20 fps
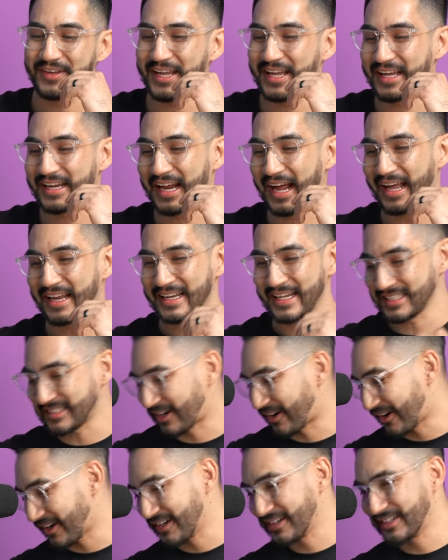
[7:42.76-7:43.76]
man, I, that's
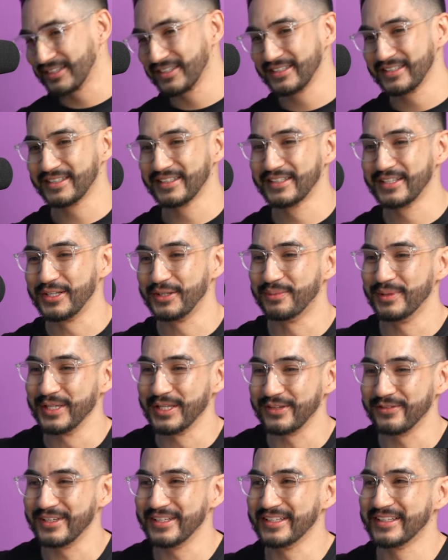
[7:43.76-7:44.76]
hard, dude. Do you
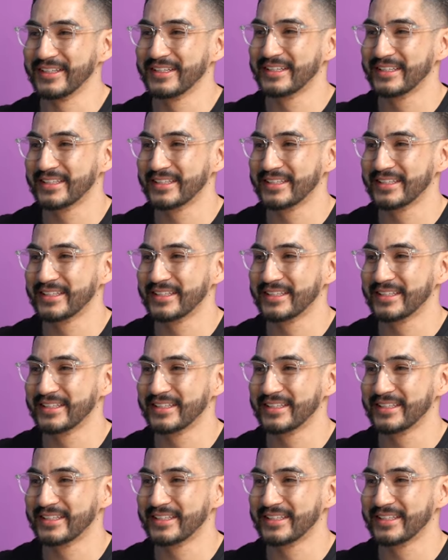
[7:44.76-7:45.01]
believe it?